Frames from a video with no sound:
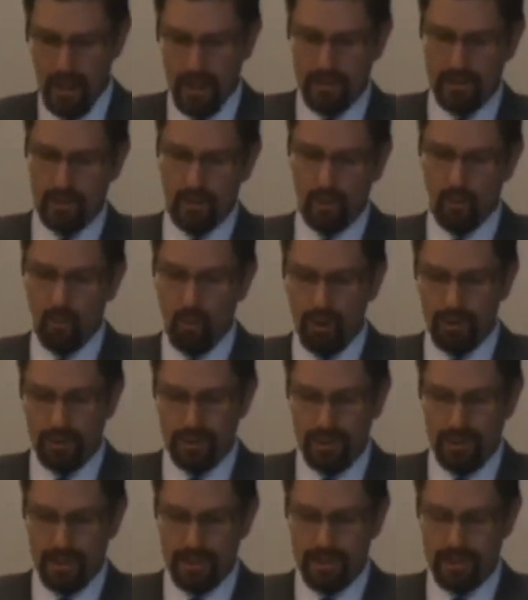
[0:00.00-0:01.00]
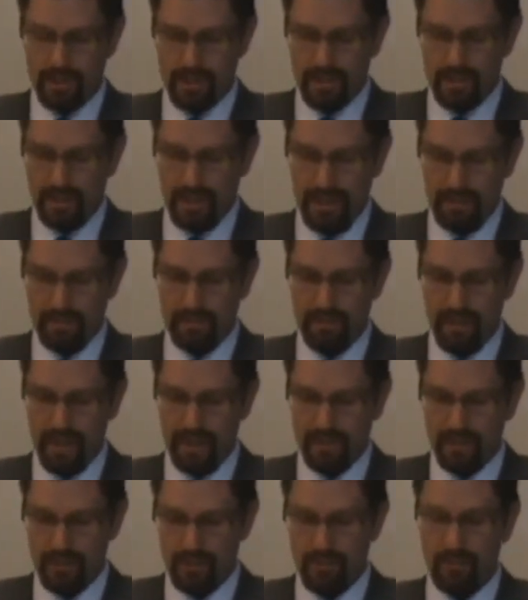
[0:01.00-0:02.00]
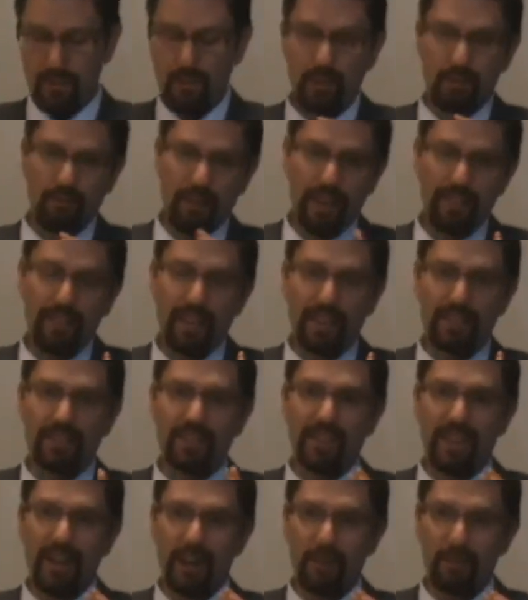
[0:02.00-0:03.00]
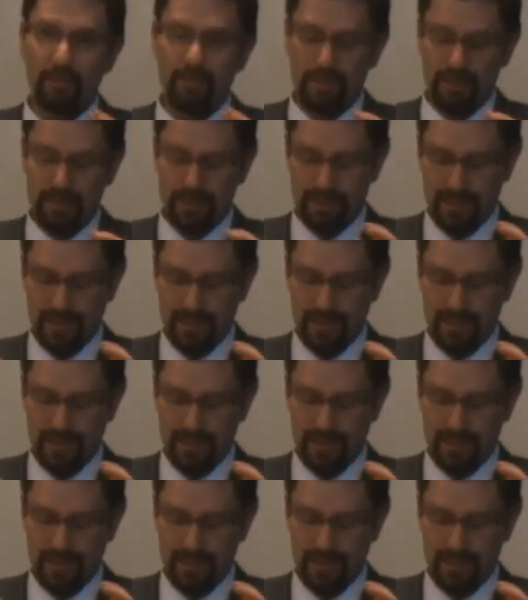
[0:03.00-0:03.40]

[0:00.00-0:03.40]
So what does MFAT do around that to help